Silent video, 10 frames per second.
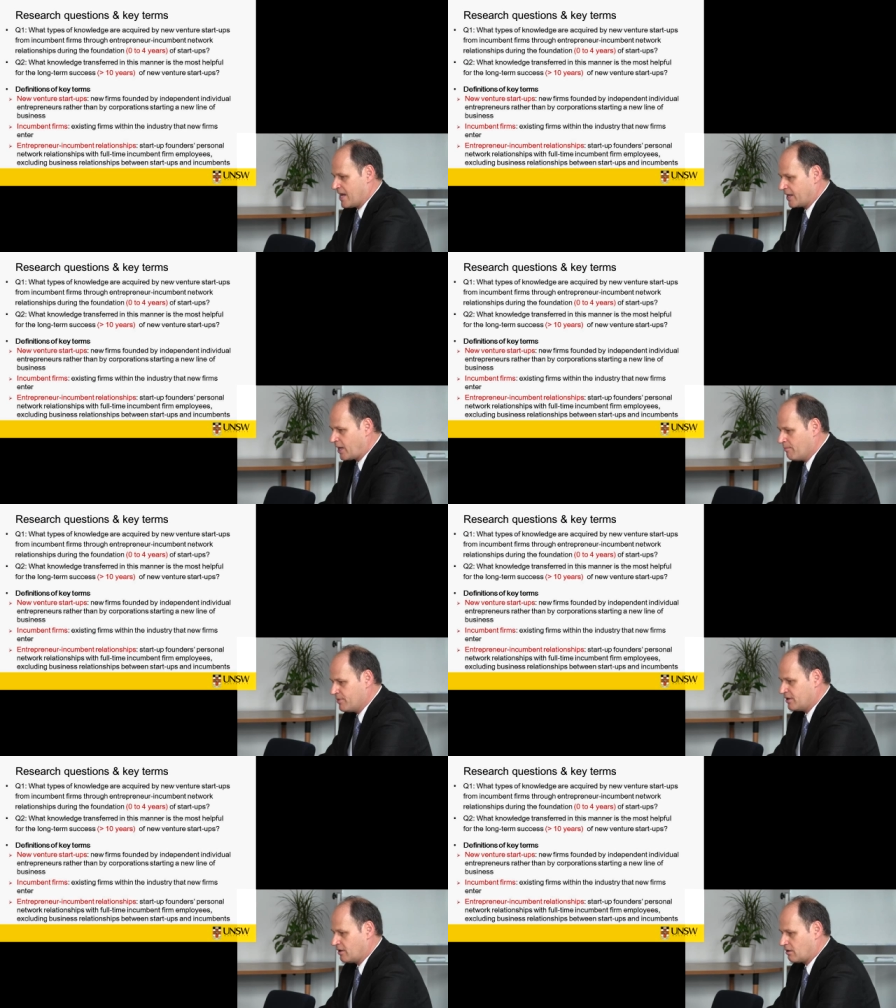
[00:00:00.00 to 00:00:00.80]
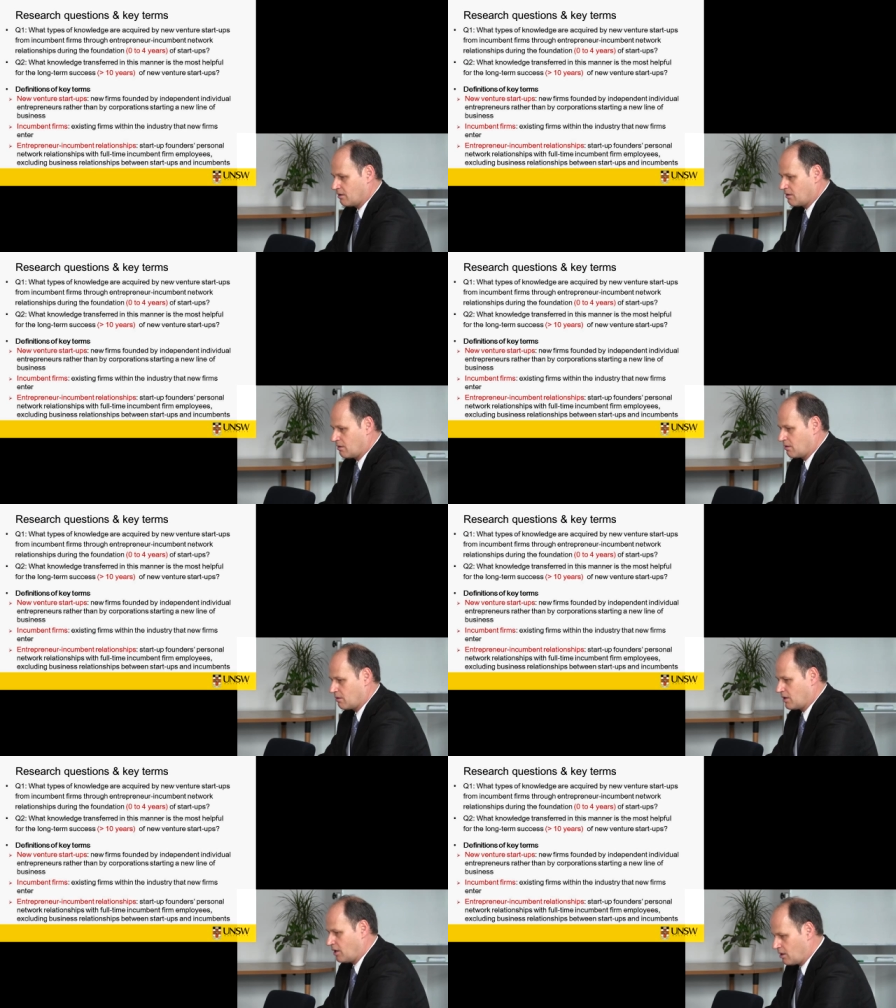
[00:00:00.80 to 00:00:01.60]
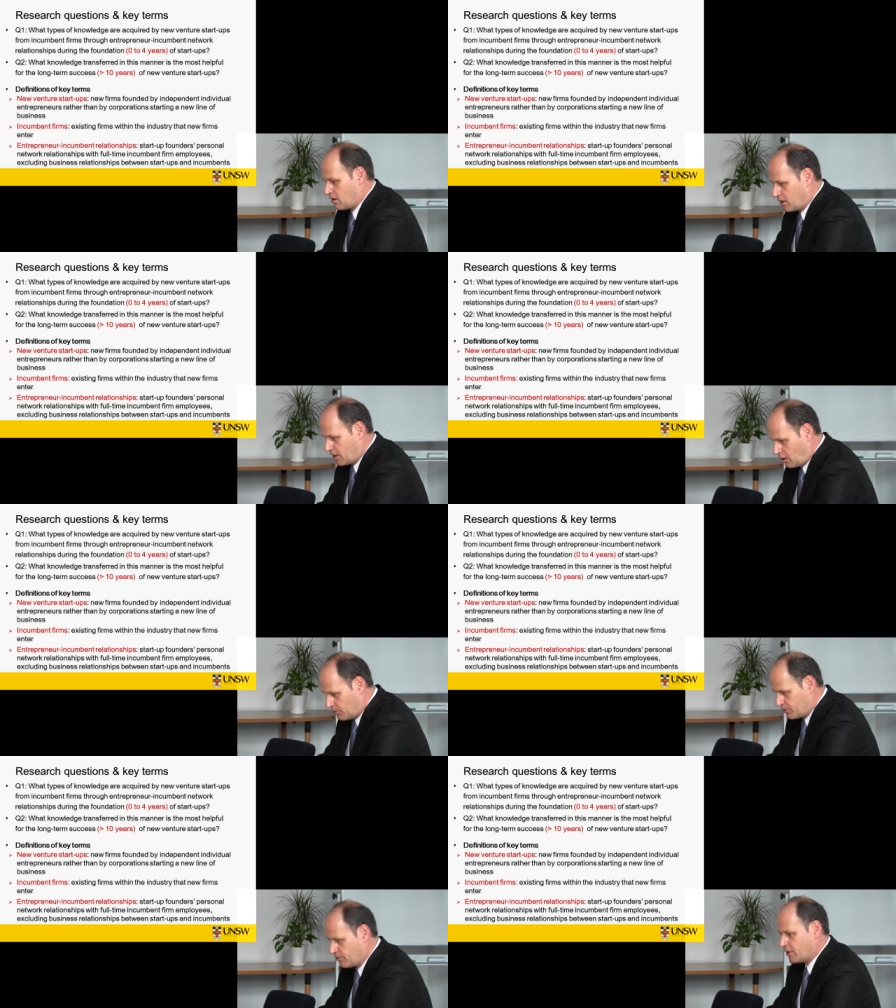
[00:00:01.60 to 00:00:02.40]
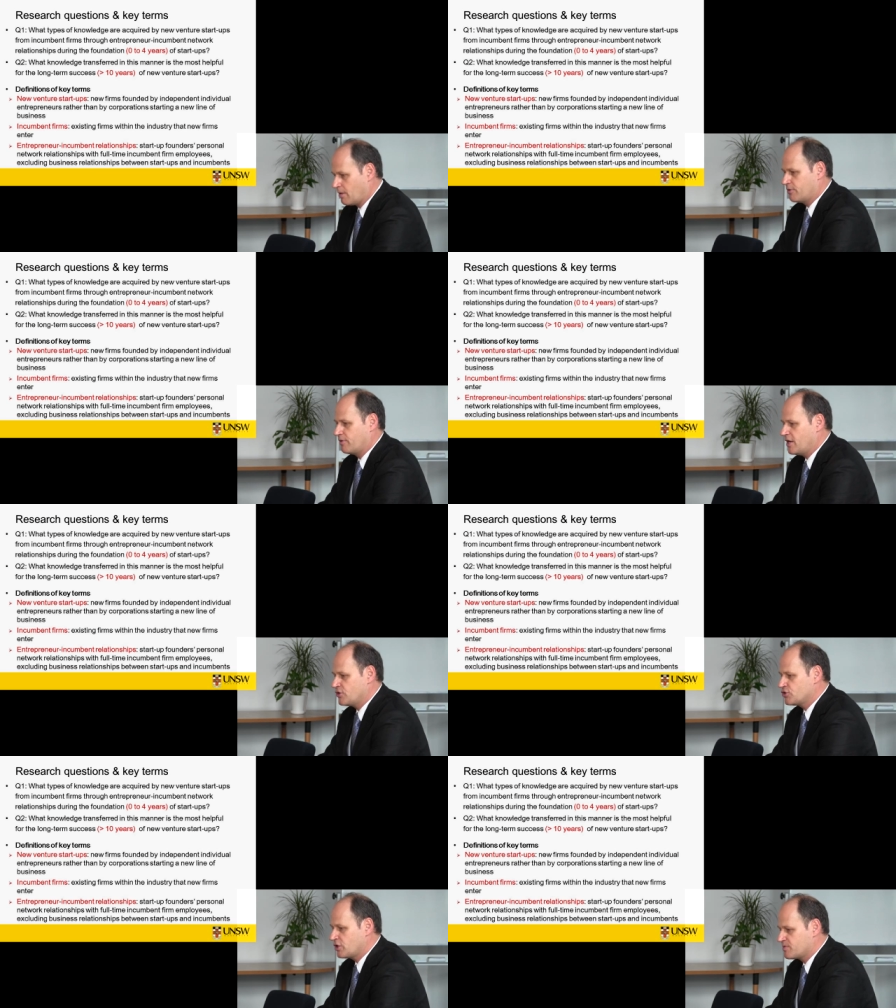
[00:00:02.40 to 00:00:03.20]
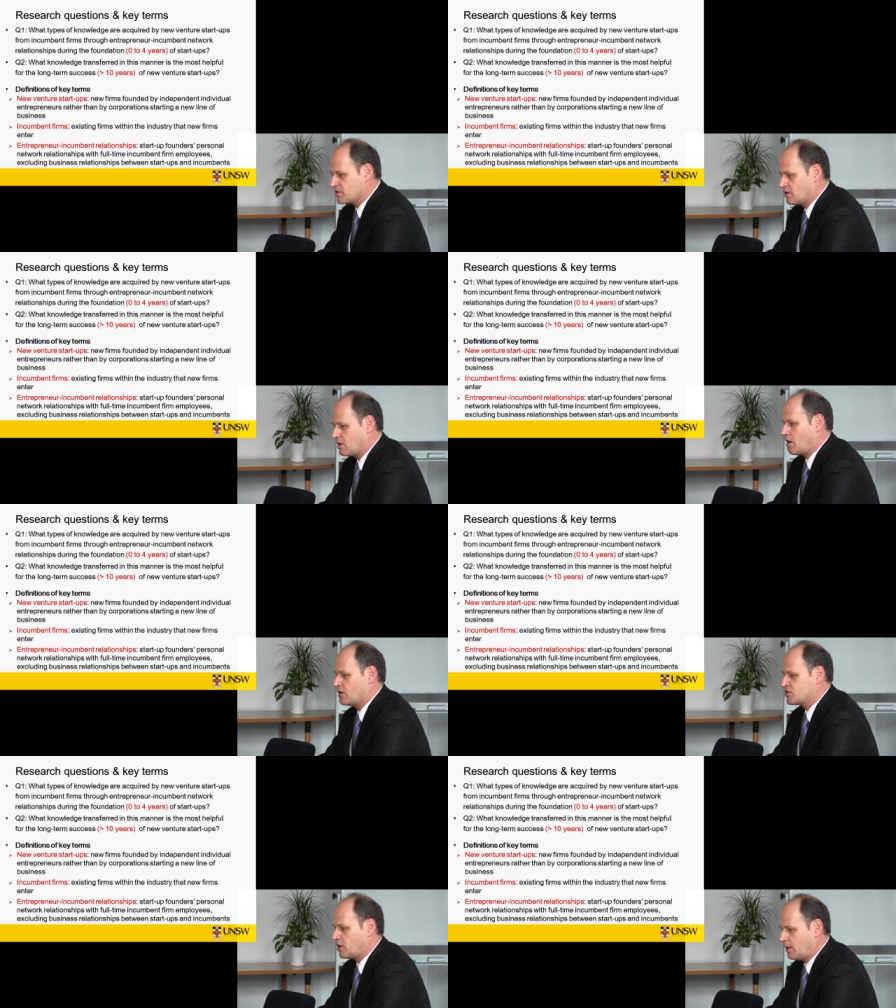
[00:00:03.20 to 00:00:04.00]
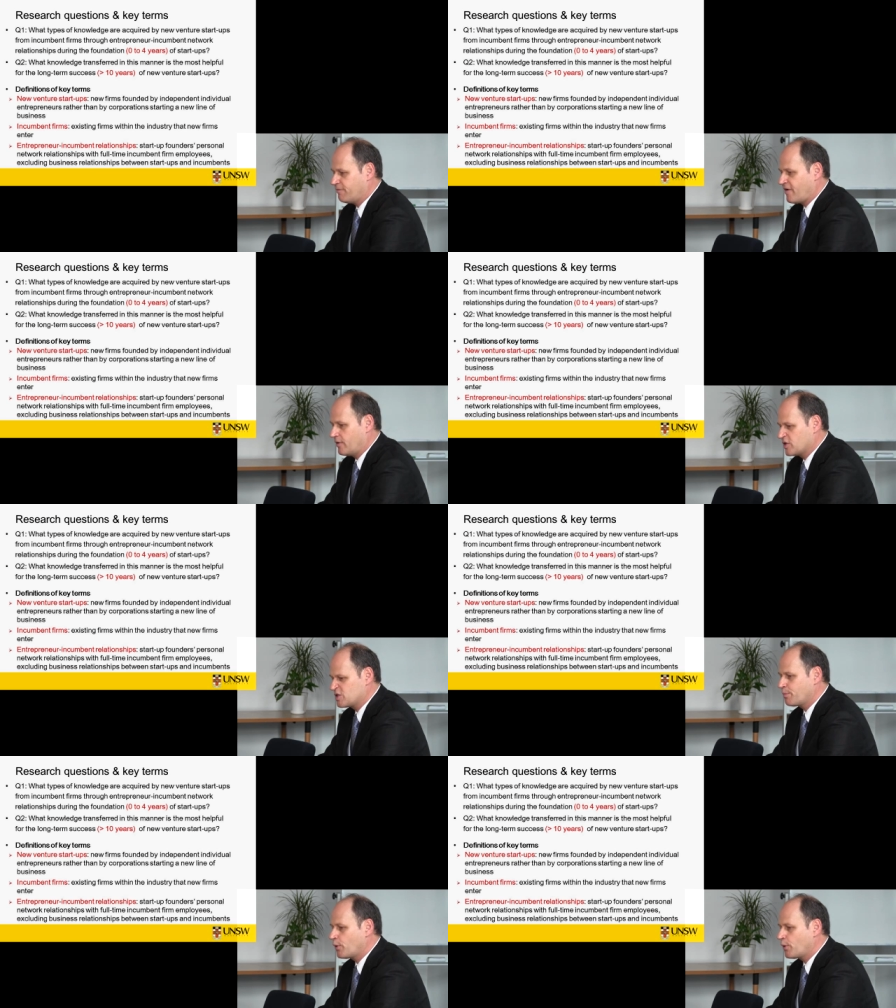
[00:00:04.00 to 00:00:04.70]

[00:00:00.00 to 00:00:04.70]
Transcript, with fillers: An incumbent entrepreneur-incumbent relationships are startup founders'